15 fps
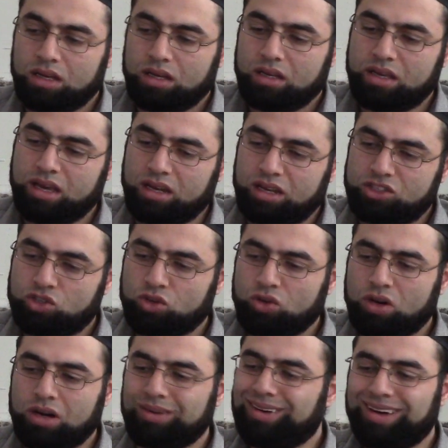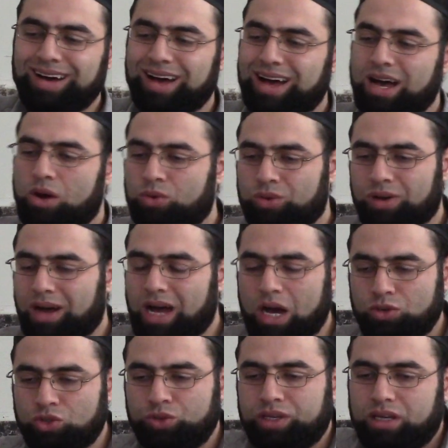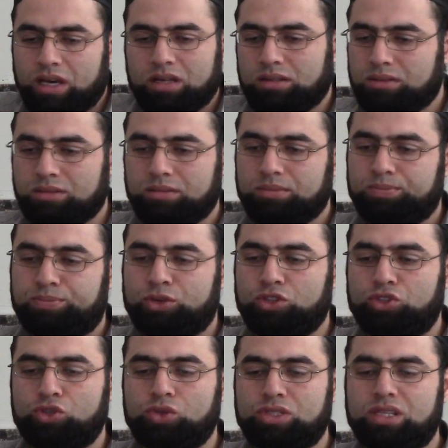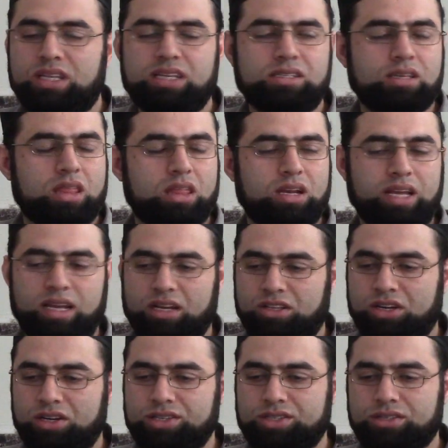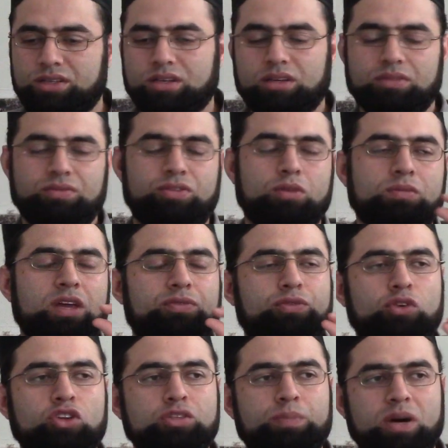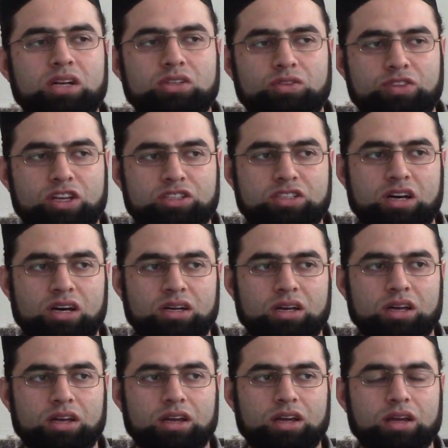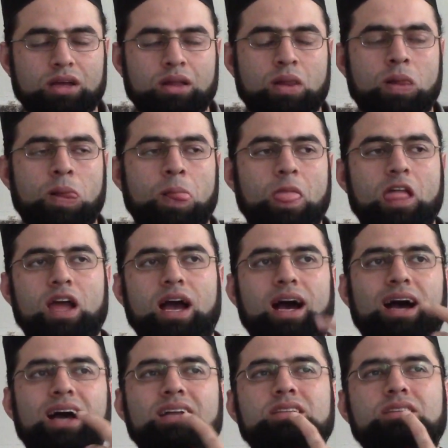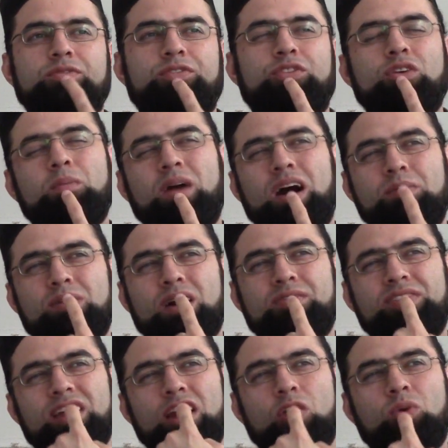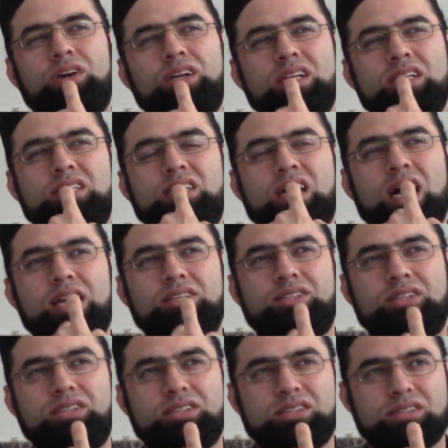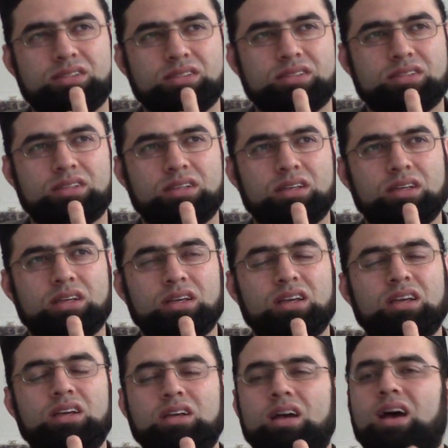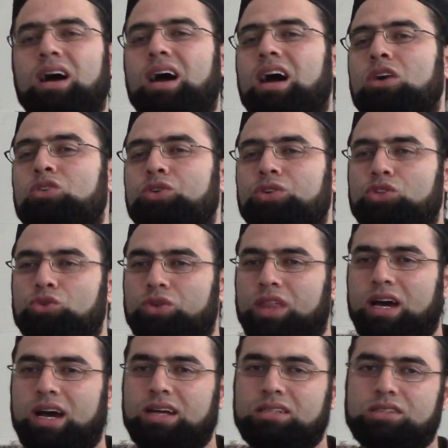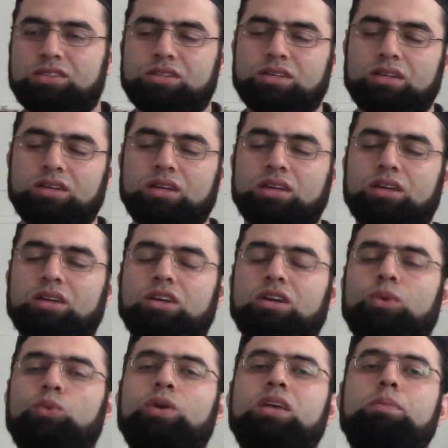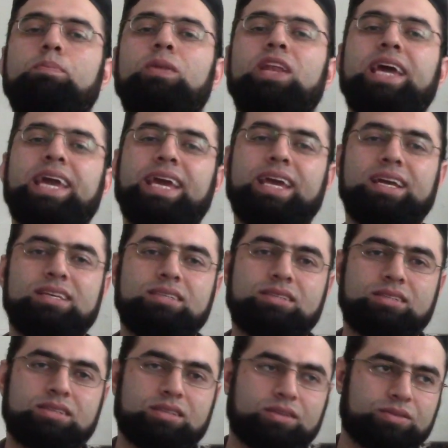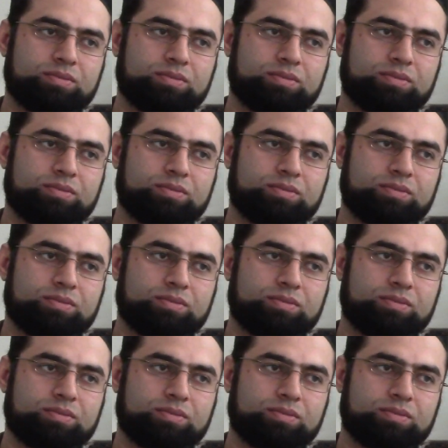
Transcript: Yalla, so how do we produce these 3 letters? From the front part of the tongue and from above the lower incisors. How do you do that? We place